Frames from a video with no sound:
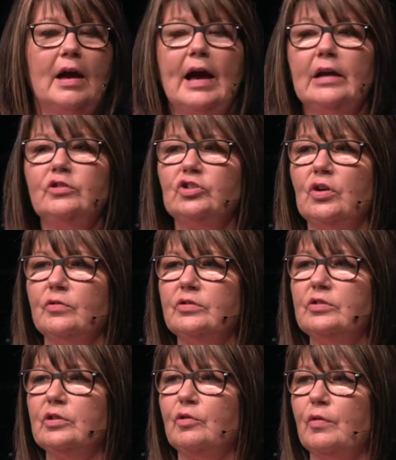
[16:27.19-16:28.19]
I chose
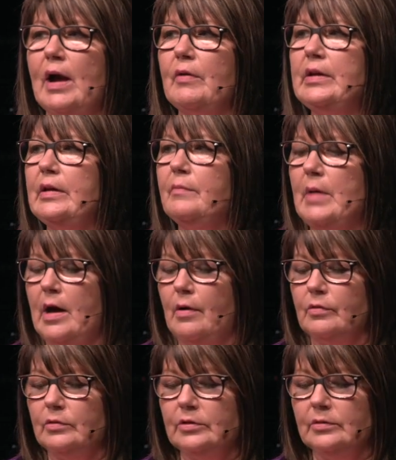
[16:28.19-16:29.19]
to crowd him
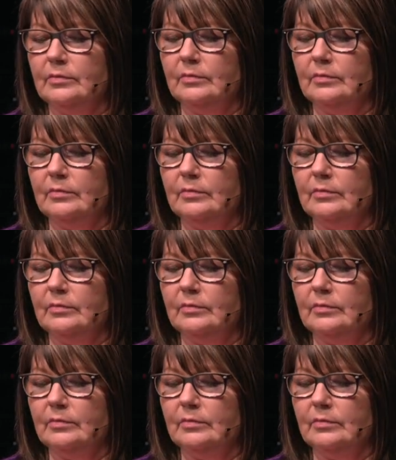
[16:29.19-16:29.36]
out.